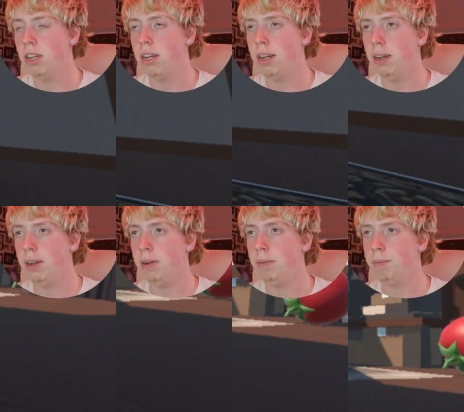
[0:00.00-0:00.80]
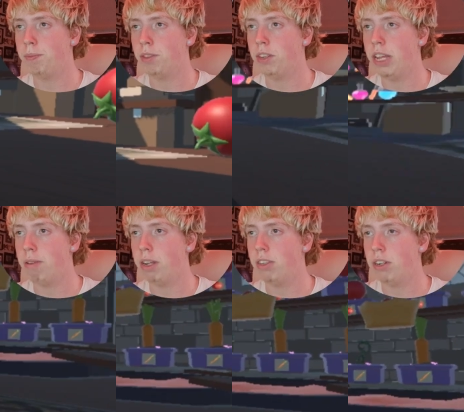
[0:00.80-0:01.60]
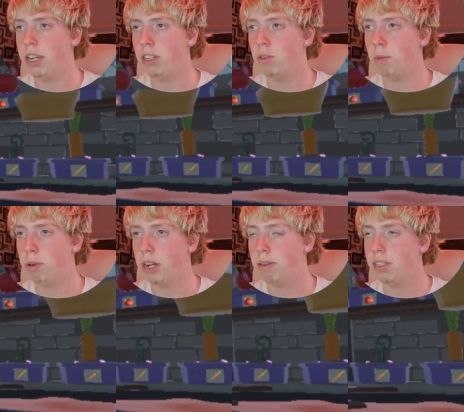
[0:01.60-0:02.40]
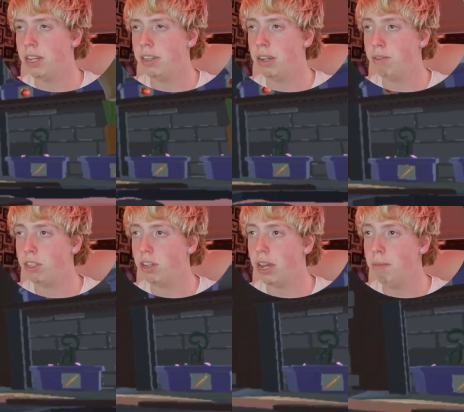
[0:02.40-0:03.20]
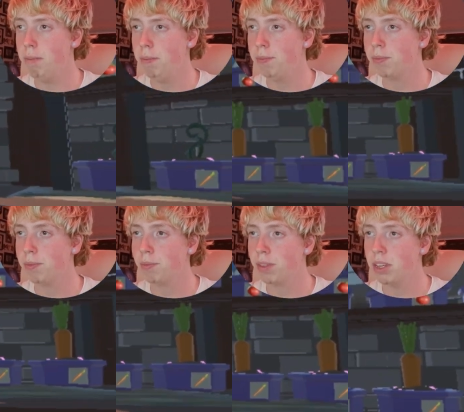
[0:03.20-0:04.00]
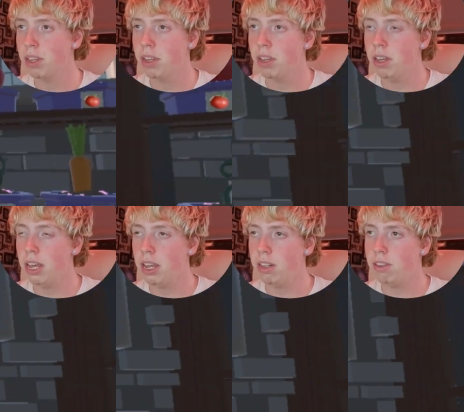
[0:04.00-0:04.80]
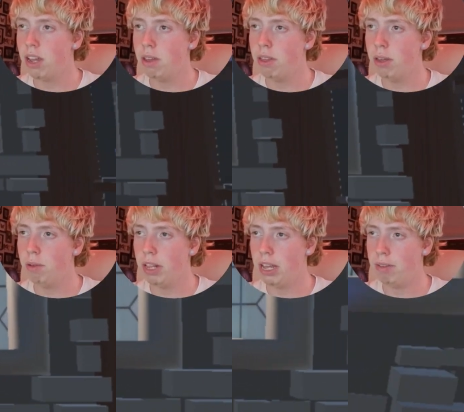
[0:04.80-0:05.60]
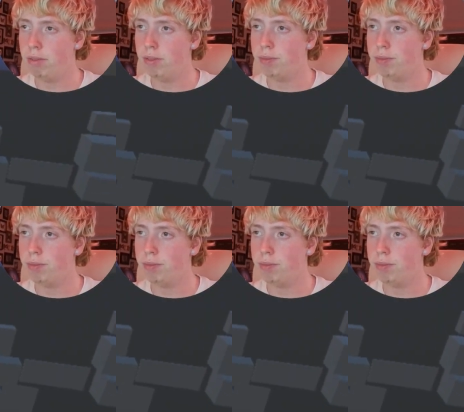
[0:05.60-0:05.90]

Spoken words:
the narrator, gets more irritated every time. And I think we'll have